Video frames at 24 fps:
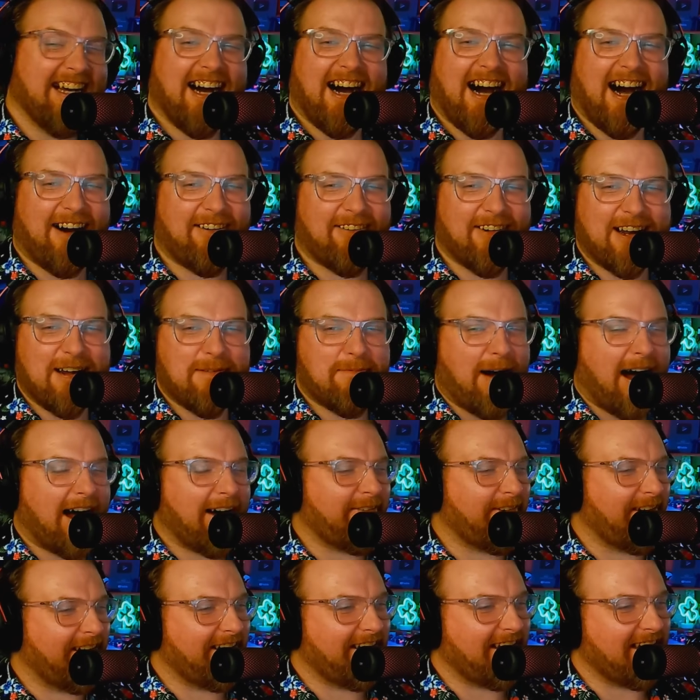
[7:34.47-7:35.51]
I want to buy
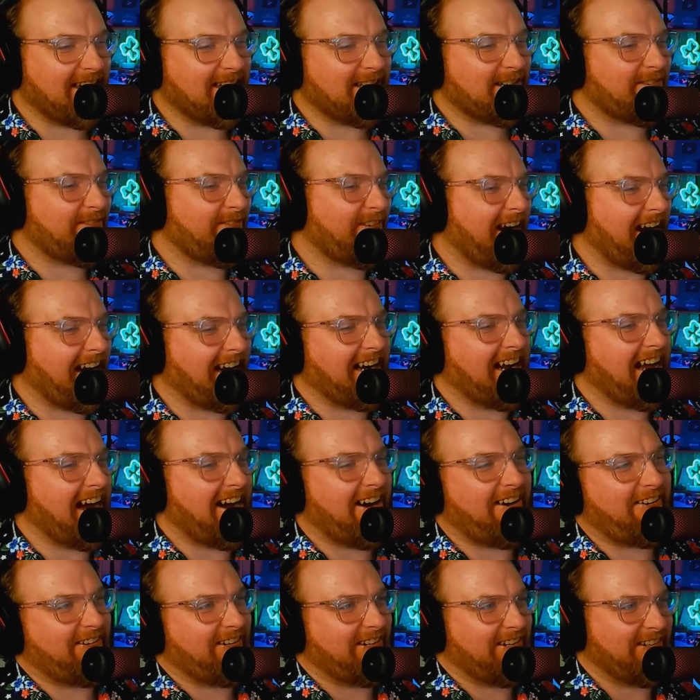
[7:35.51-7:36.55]
one of these right
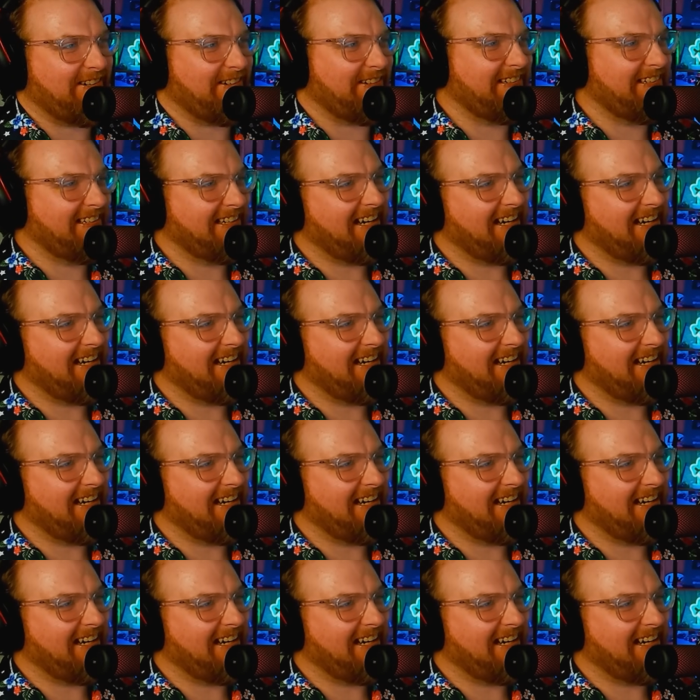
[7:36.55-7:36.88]
now, dude.